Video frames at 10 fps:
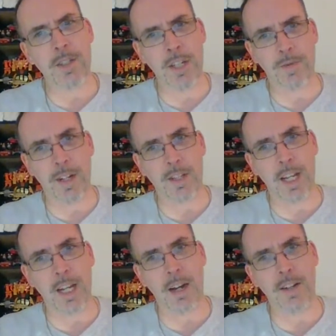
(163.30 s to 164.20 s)
Chicken fried
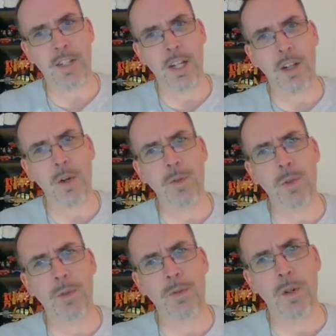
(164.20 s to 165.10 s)
steak, I already said hello
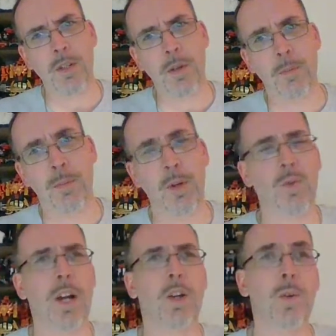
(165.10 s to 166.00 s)
to, of course,
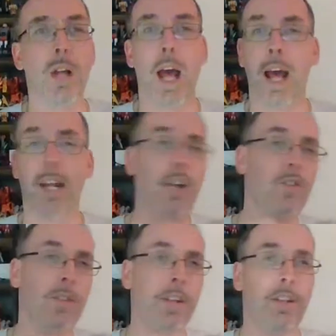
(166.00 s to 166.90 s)
Blue Raccoon. And our
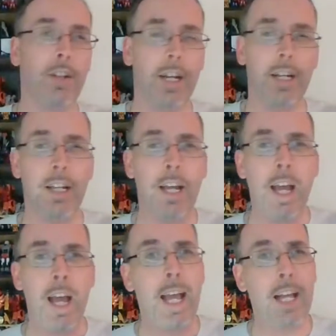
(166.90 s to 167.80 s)
trivia tonight
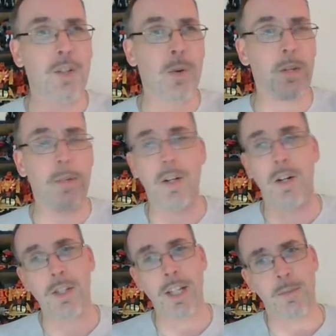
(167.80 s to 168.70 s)
is going to be
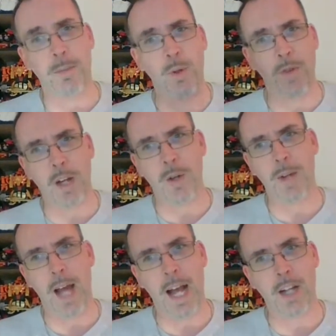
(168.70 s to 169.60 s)
courtesy of Blue
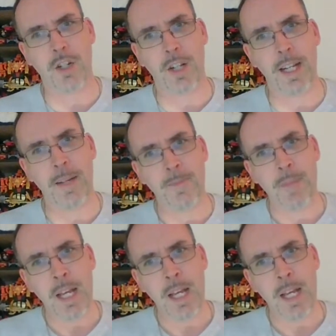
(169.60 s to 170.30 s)
Raccoon, actually.